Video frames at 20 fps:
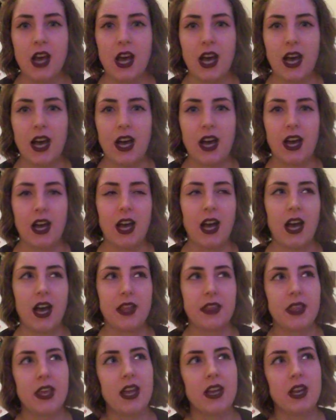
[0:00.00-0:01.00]

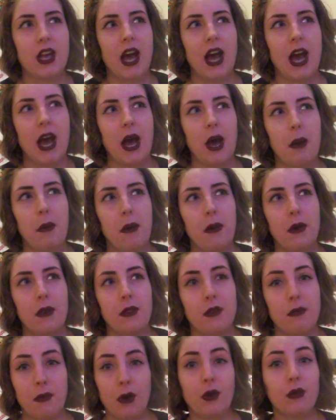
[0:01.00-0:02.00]
And then at
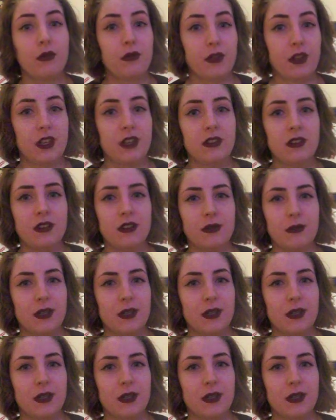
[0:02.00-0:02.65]
the Malvern,